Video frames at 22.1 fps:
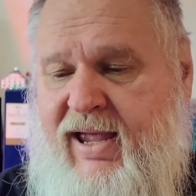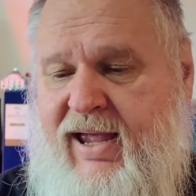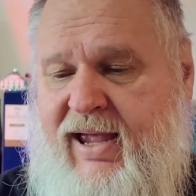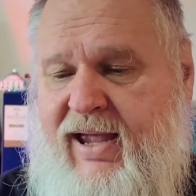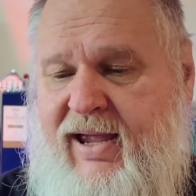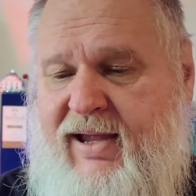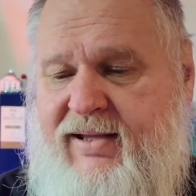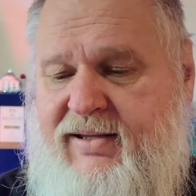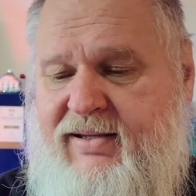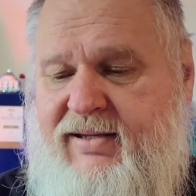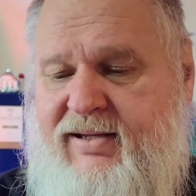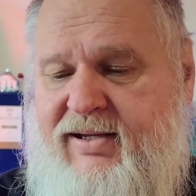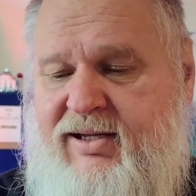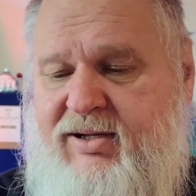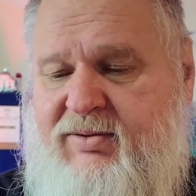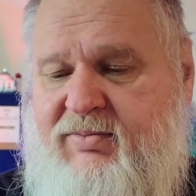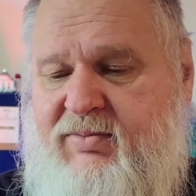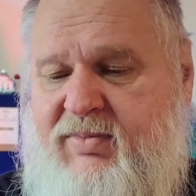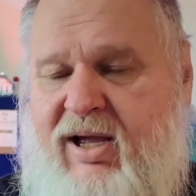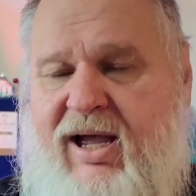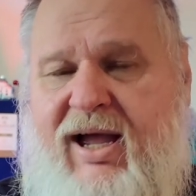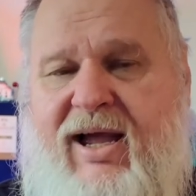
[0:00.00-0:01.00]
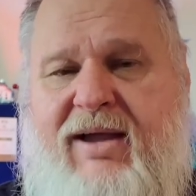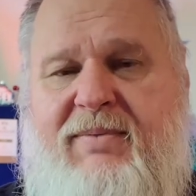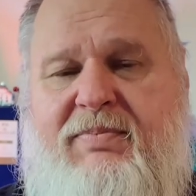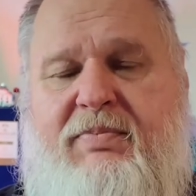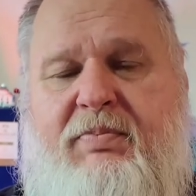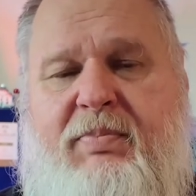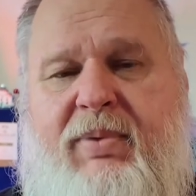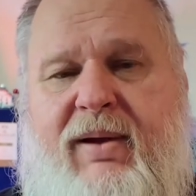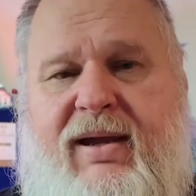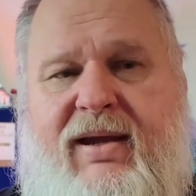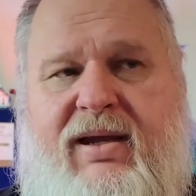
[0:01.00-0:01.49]
And I
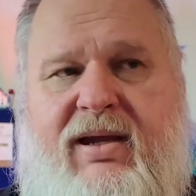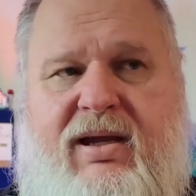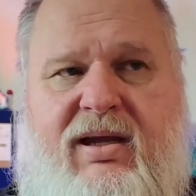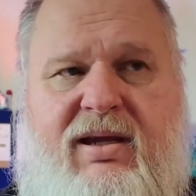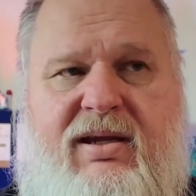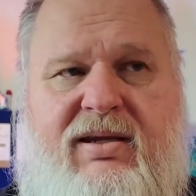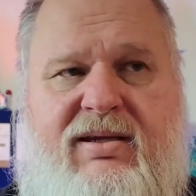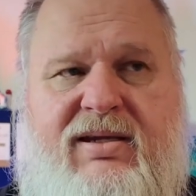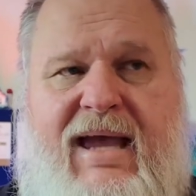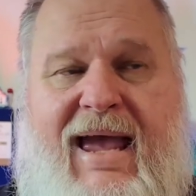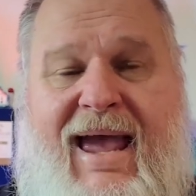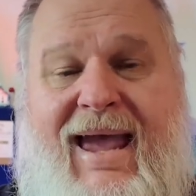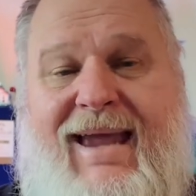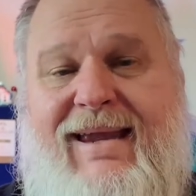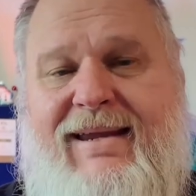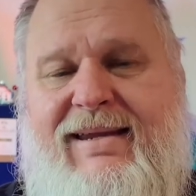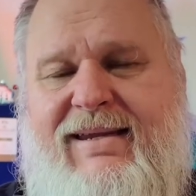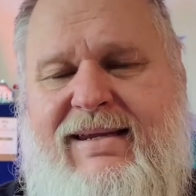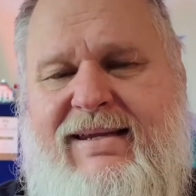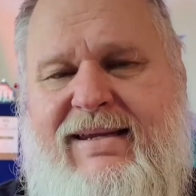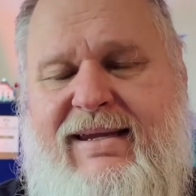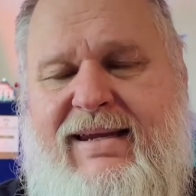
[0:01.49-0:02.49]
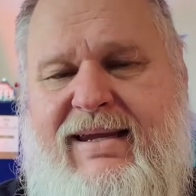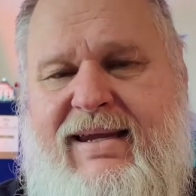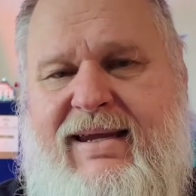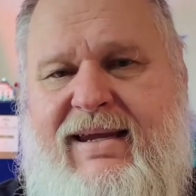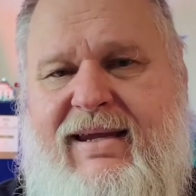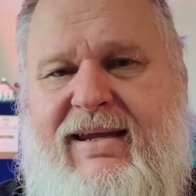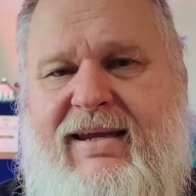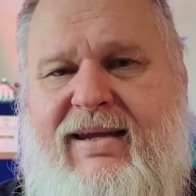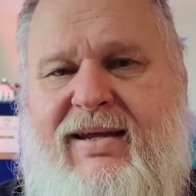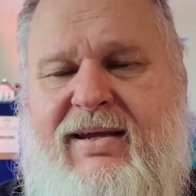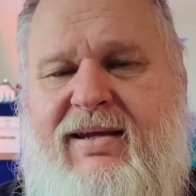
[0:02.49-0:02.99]
paid
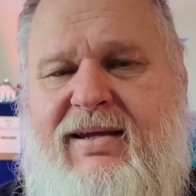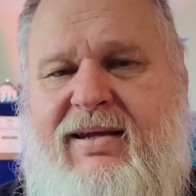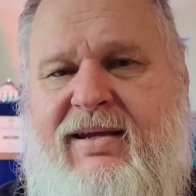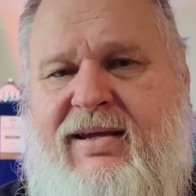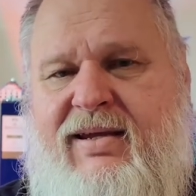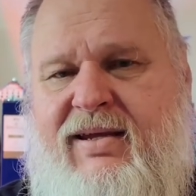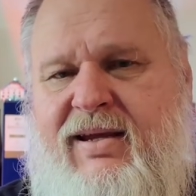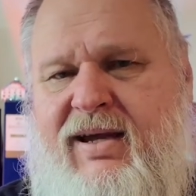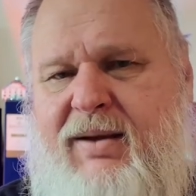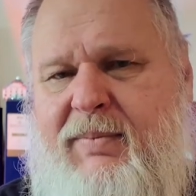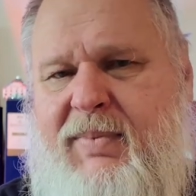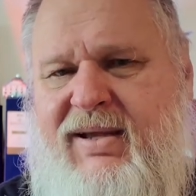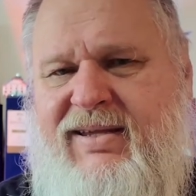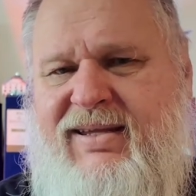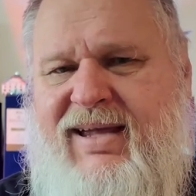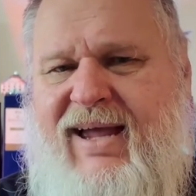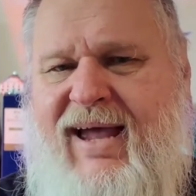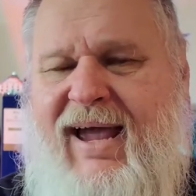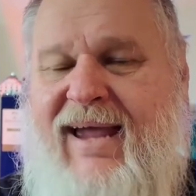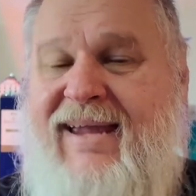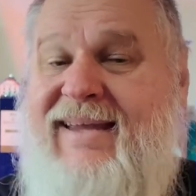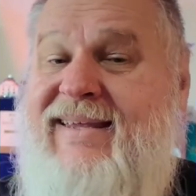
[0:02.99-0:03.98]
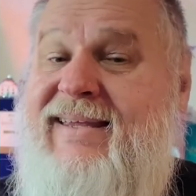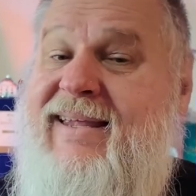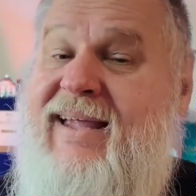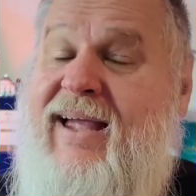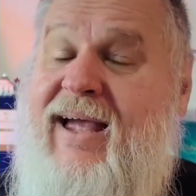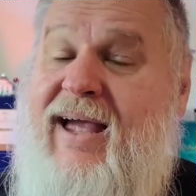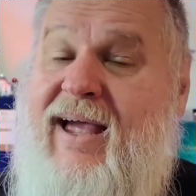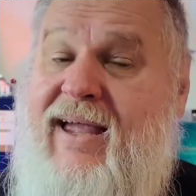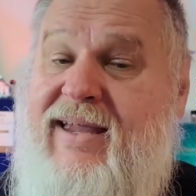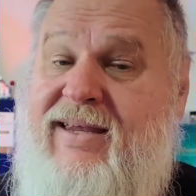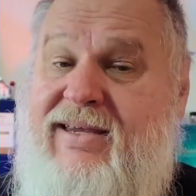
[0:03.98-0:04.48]

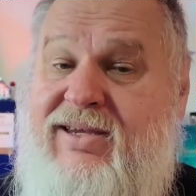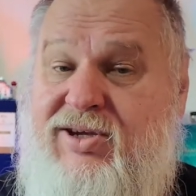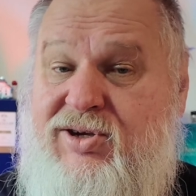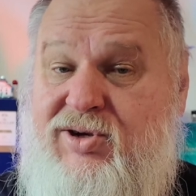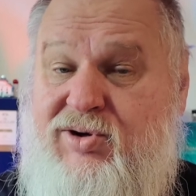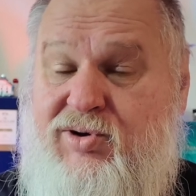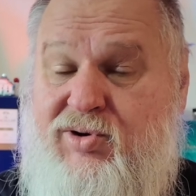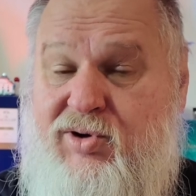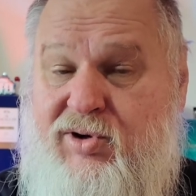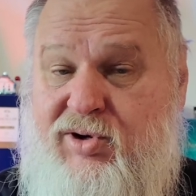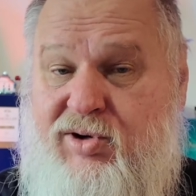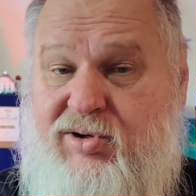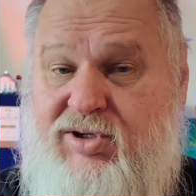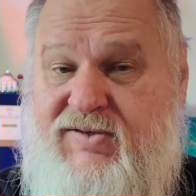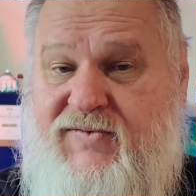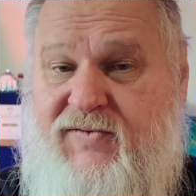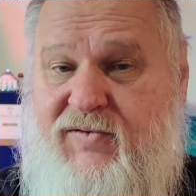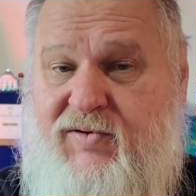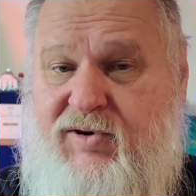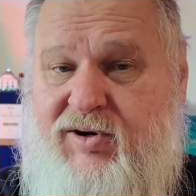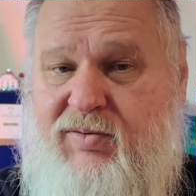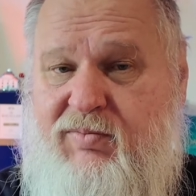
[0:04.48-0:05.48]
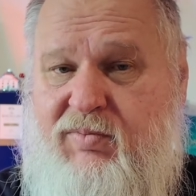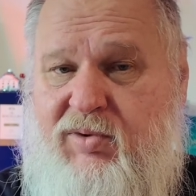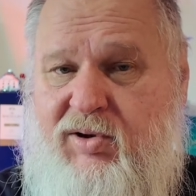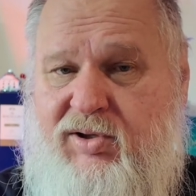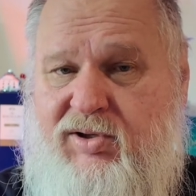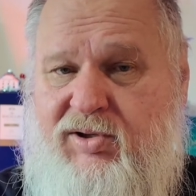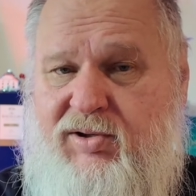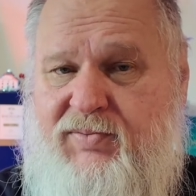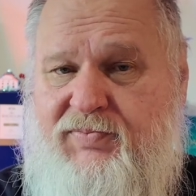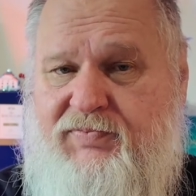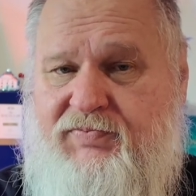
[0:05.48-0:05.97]
€88 for a
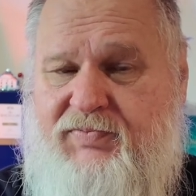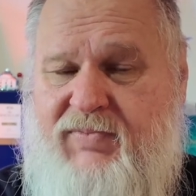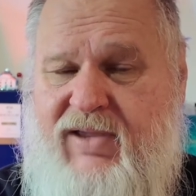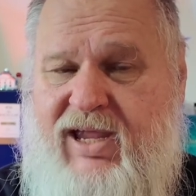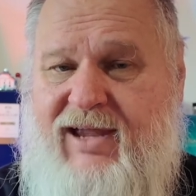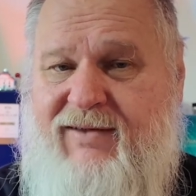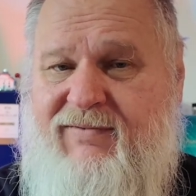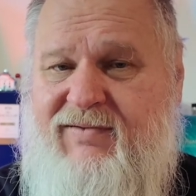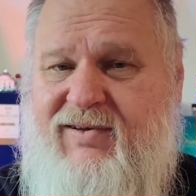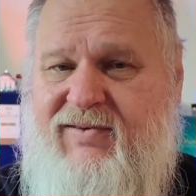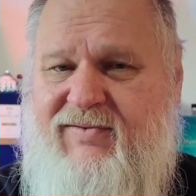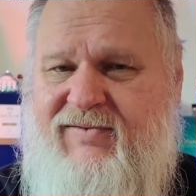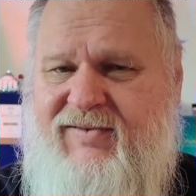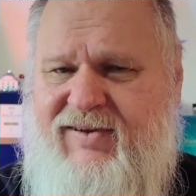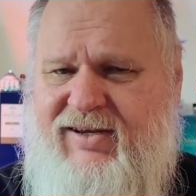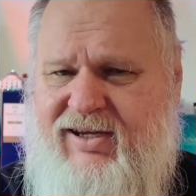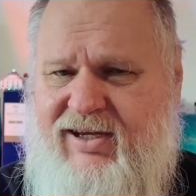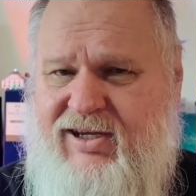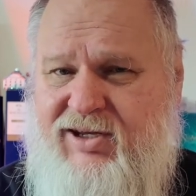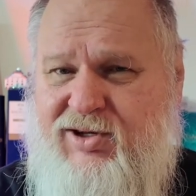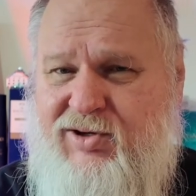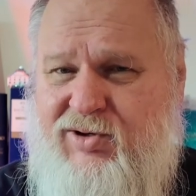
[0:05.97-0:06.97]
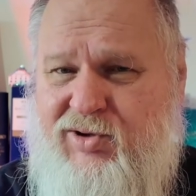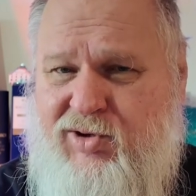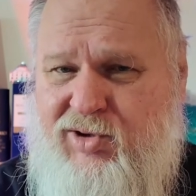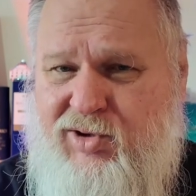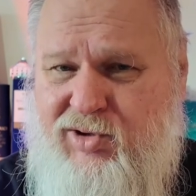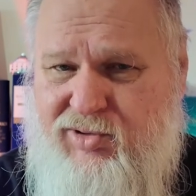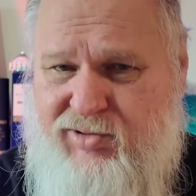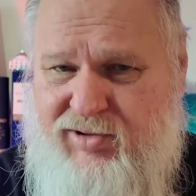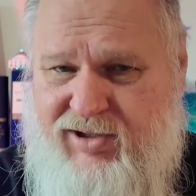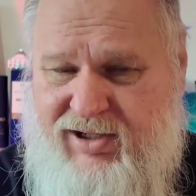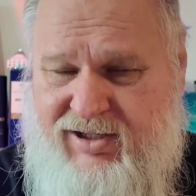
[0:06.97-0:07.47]
bottle. Everything
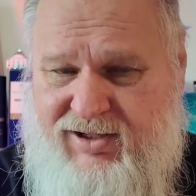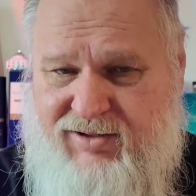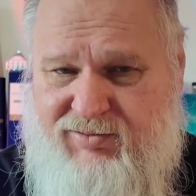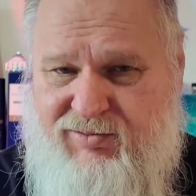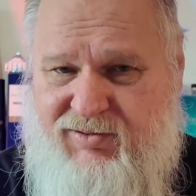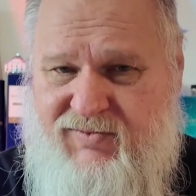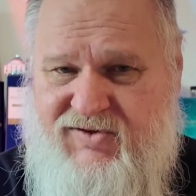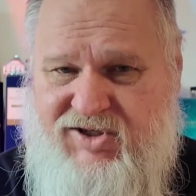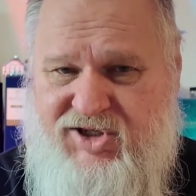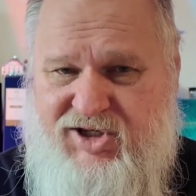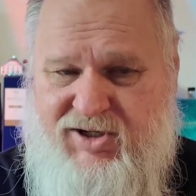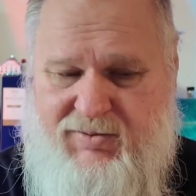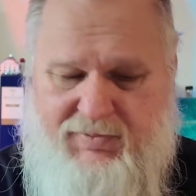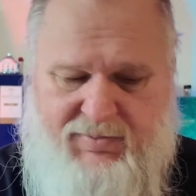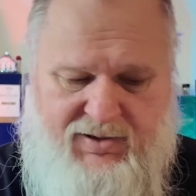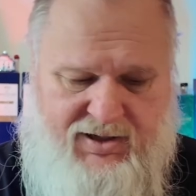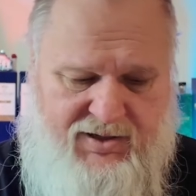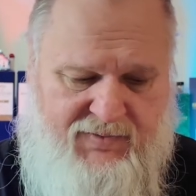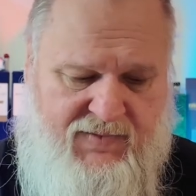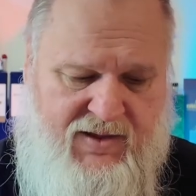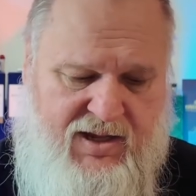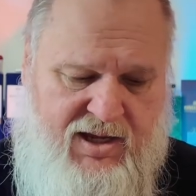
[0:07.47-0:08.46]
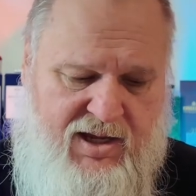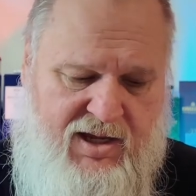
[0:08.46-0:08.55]
included with shipping.